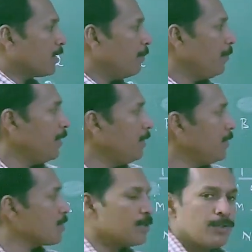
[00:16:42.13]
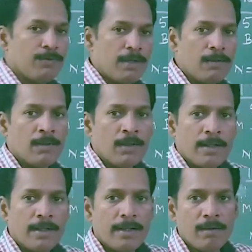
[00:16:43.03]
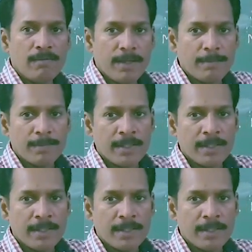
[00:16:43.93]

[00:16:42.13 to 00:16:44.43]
compared is 12. A of M.